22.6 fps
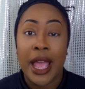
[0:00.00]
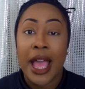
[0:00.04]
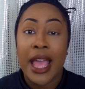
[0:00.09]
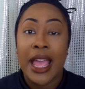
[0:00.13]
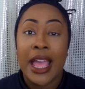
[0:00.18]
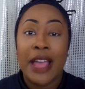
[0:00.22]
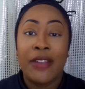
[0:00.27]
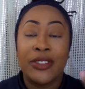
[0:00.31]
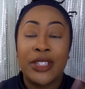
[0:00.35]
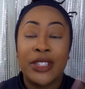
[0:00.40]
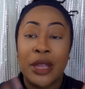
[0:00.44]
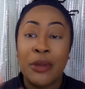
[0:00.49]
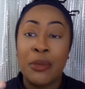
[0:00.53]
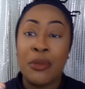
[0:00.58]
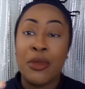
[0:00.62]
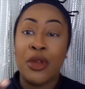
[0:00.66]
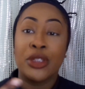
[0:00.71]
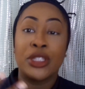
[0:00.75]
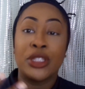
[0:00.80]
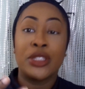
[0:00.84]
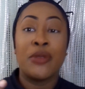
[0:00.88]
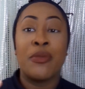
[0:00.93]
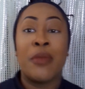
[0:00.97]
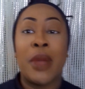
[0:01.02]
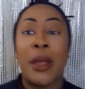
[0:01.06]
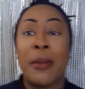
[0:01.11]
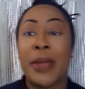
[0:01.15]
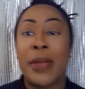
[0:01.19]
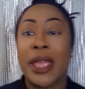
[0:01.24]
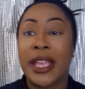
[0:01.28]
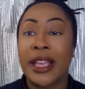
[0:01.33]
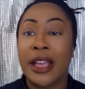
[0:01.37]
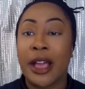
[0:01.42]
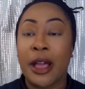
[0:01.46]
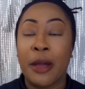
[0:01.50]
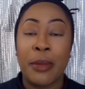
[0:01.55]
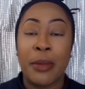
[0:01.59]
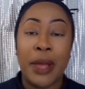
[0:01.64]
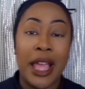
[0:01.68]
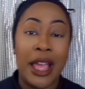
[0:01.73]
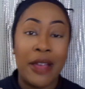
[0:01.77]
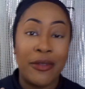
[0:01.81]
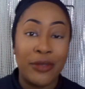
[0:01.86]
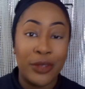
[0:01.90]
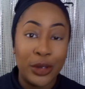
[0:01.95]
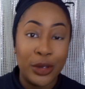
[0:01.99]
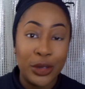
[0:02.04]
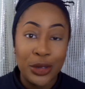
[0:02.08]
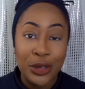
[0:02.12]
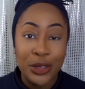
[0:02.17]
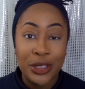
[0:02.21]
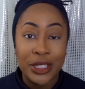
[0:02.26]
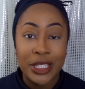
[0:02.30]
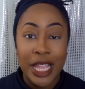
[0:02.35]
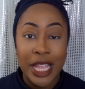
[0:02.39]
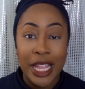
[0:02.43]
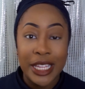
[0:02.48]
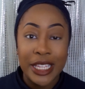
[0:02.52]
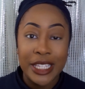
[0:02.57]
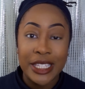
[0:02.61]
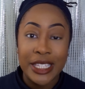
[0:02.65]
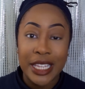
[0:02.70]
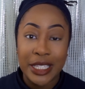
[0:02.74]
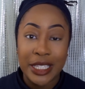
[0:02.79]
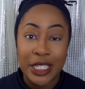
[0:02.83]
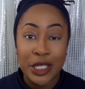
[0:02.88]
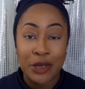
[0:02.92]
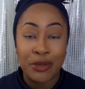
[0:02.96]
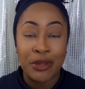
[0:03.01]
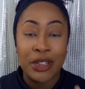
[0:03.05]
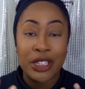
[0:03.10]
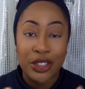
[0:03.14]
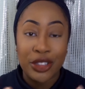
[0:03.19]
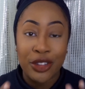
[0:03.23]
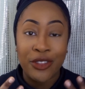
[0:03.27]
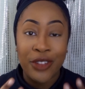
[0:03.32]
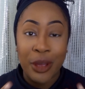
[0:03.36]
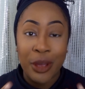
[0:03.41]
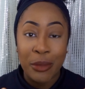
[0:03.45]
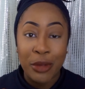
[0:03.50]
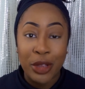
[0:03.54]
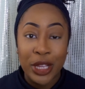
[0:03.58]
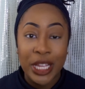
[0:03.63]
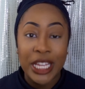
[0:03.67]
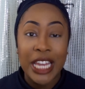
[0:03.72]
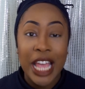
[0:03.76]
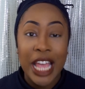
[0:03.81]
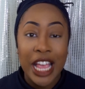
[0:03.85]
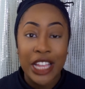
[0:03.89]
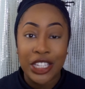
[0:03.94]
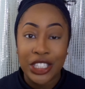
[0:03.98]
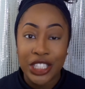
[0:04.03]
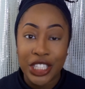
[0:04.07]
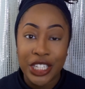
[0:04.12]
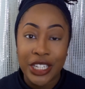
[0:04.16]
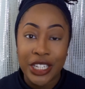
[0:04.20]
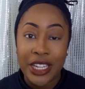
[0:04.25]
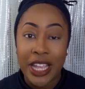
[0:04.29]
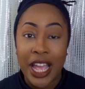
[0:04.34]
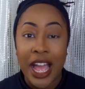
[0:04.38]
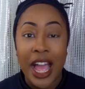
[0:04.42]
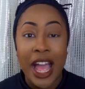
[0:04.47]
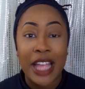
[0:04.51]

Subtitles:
I have done most of my makeup. I have not used any setting spray, so if I'm looking ashy,